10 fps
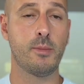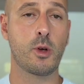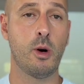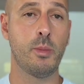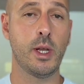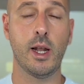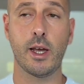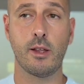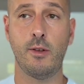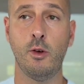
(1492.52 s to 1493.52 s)
company
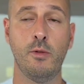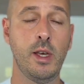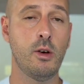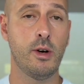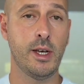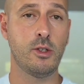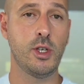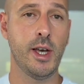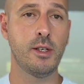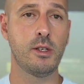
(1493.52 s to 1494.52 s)
like TUV or
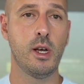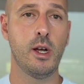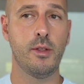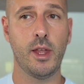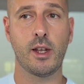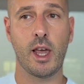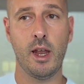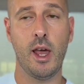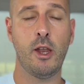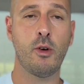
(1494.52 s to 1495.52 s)
SGS that
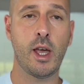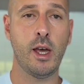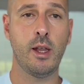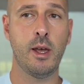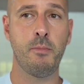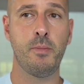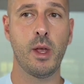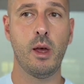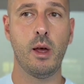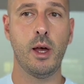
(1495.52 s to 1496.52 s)
can educate him,
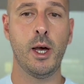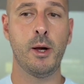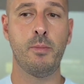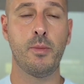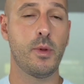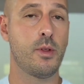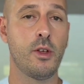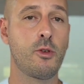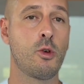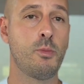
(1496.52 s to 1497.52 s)

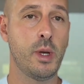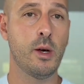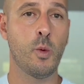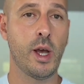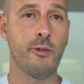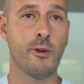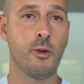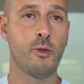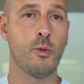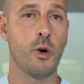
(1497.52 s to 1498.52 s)
this could be a way for
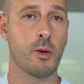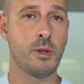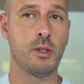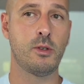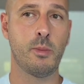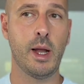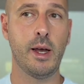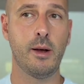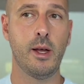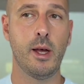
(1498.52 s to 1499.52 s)
you to work with the
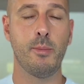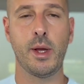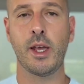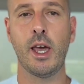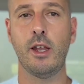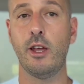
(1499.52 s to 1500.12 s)
supplier. But again,